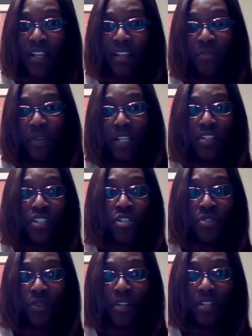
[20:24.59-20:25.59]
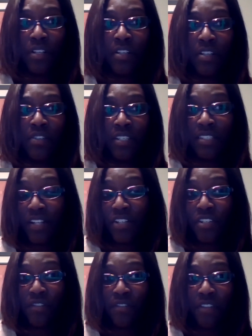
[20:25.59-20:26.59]
And if we need to shorten the
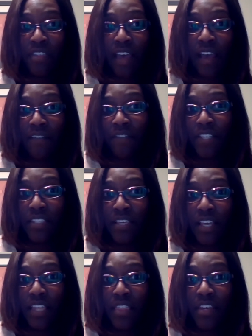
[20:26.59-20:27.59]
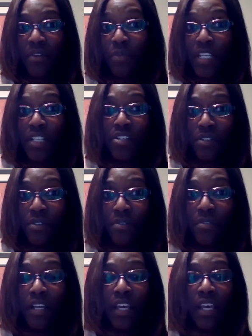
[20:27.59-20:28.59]
session for that visit, then we
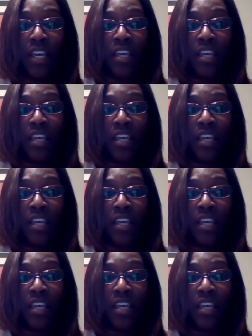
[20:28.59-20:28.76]
do.